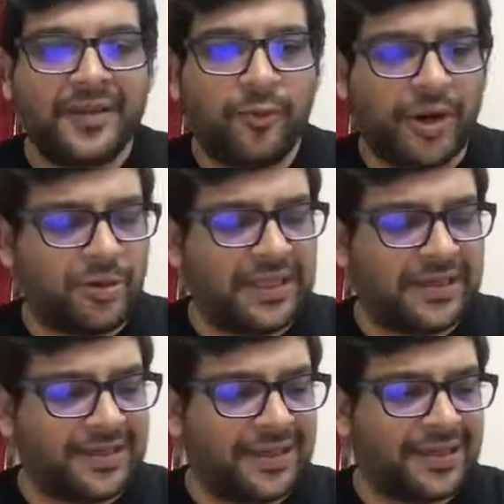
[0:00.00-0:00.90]
What about the
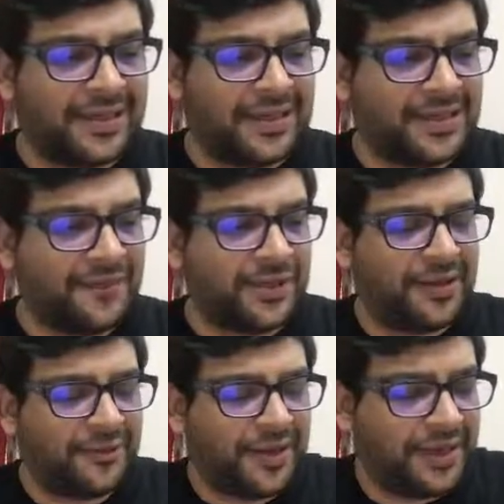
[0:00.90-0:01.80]
third condition for
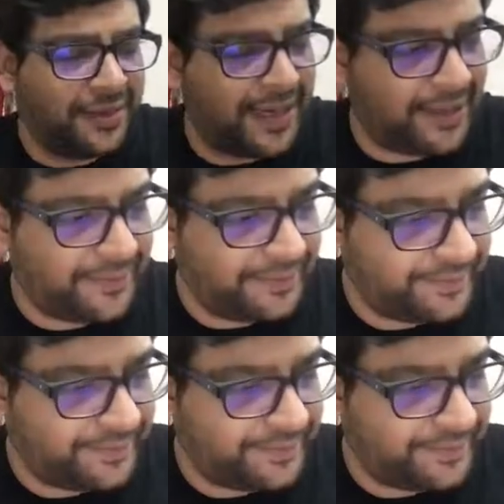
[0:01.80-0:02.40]
this to intersect?